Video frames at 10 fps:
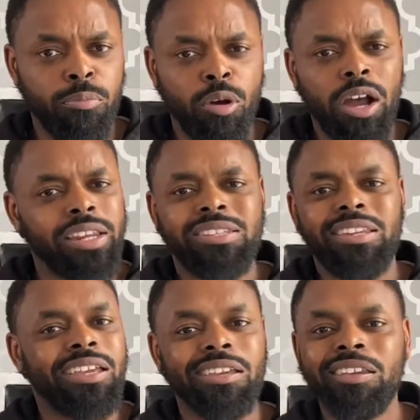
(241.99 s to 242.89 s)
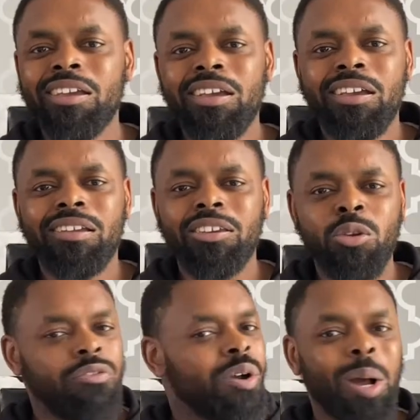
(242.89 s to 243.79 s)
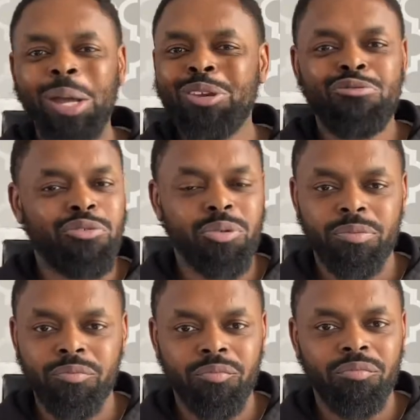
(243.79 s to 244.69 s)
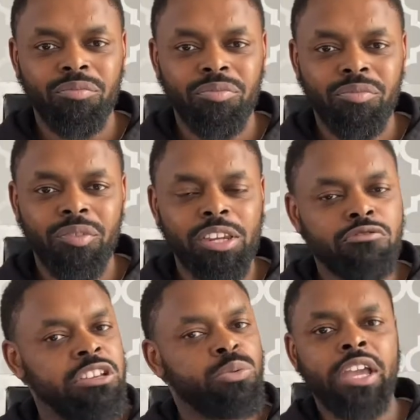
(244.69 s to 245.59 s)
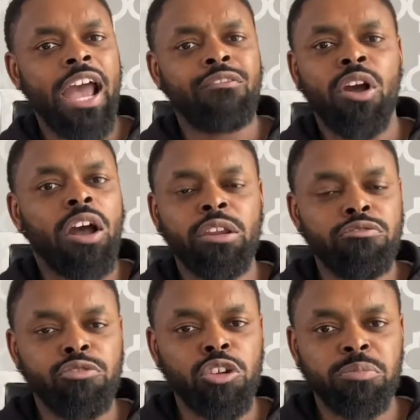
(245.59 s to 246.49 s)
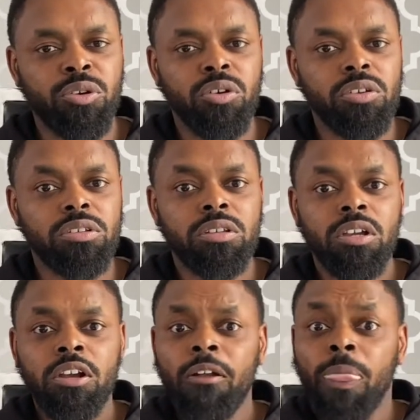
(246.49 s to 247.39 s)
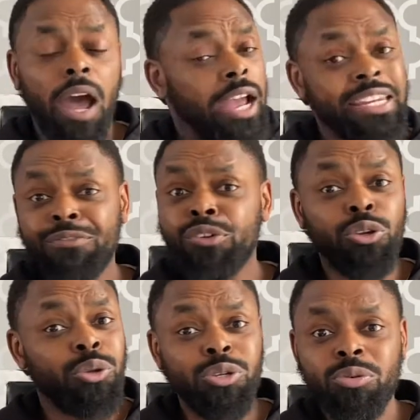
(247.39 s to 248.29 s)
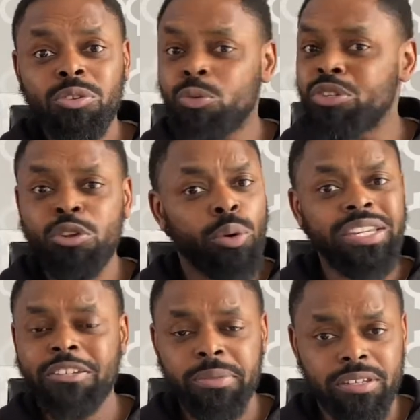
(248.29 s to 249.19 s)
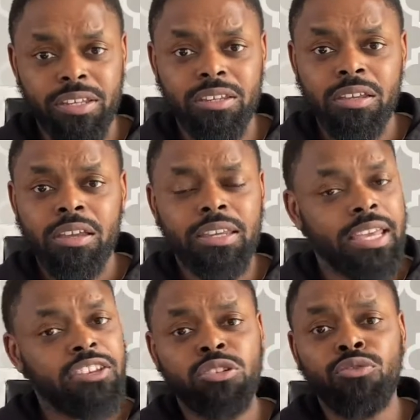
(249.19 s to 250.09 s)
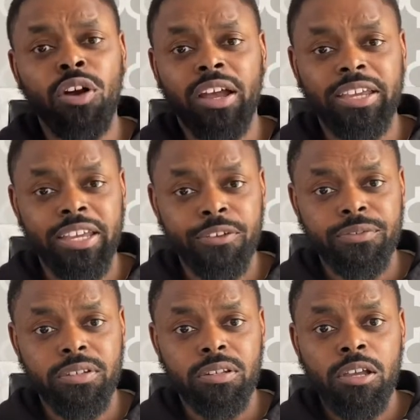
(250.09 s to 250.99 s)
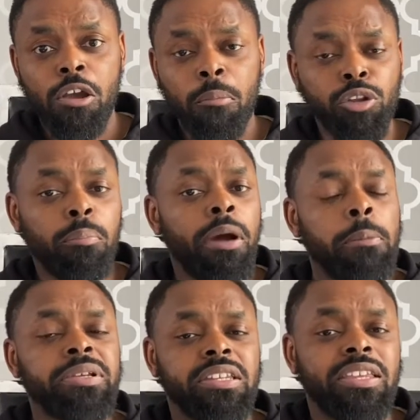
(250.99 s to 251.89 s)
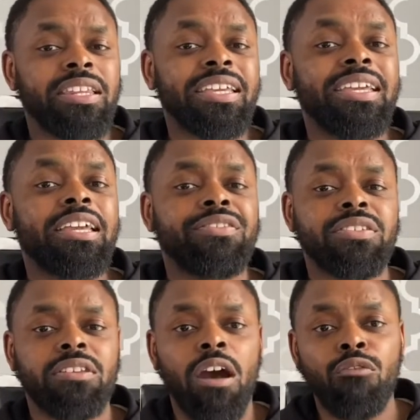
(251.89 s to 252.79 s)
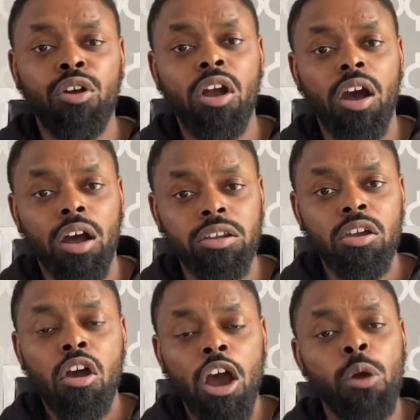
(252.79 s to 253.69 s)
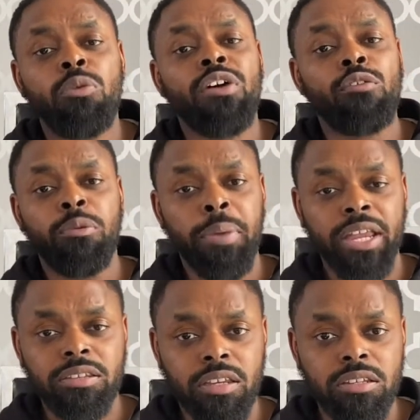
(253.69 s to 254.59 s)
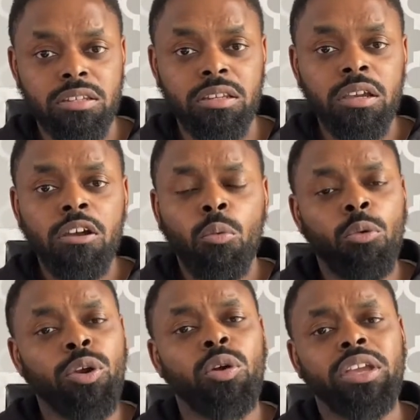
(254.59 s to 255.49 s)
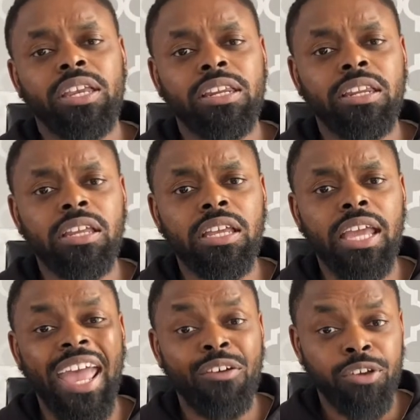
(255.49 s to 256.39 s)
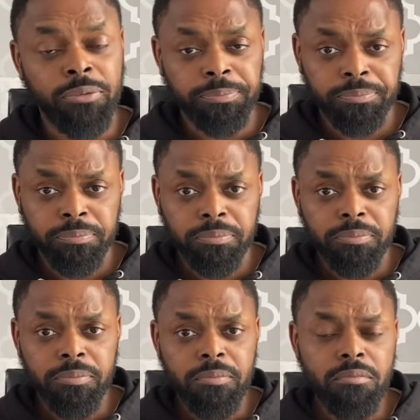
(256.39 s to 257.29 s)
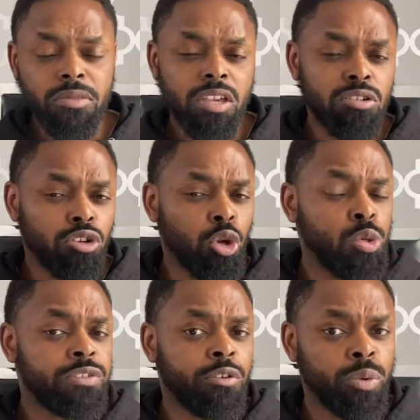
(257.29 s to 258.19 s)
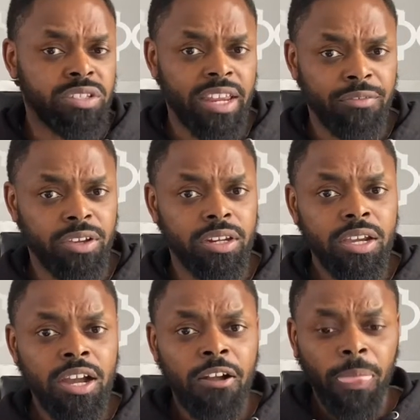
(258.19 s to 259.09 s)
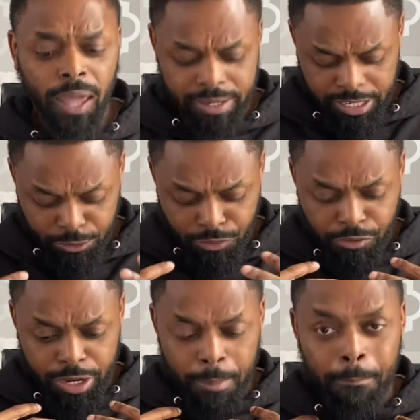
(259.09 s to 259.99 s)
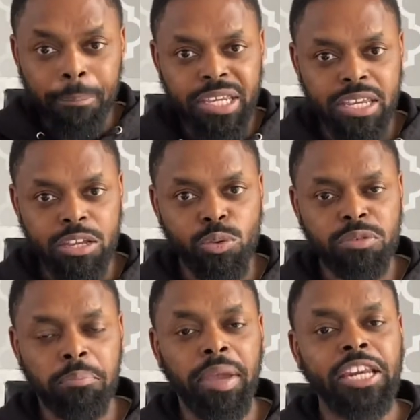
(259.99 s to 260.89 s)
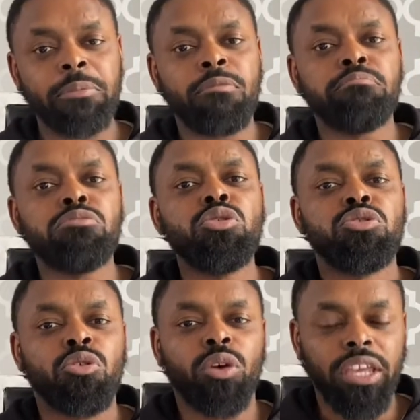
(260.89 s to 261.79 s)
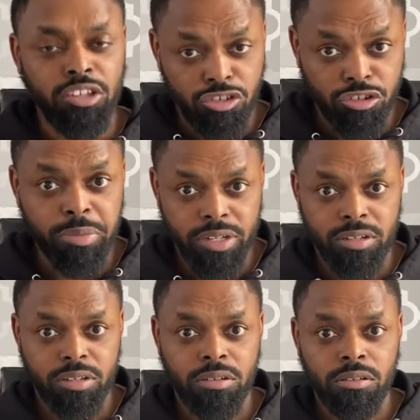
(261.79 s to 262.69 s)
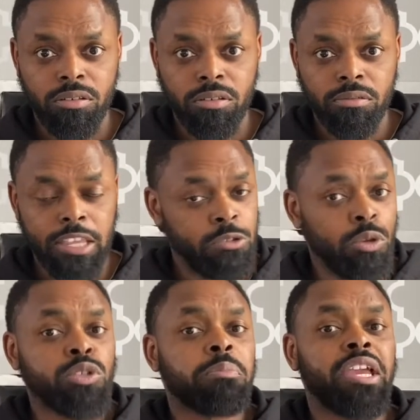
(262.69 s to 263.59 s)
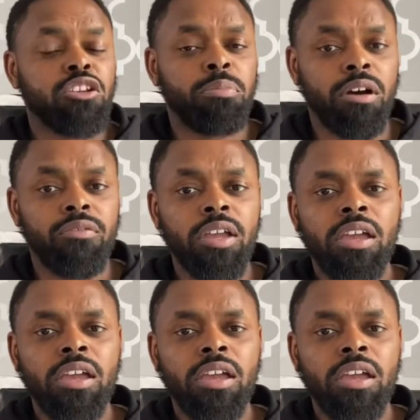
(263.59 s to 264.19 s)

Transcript: But God is saying, you haven't got any fruit. And the reason why you haven't got any fruit is because I never knew you. There was no intimacy. Yes, you've got a gift, but the Bible said that the gifts of God are without repentance. When we look in heaven, Lucifer was in heaven, and his very being was made up of musical instruments. That's what it was made up of.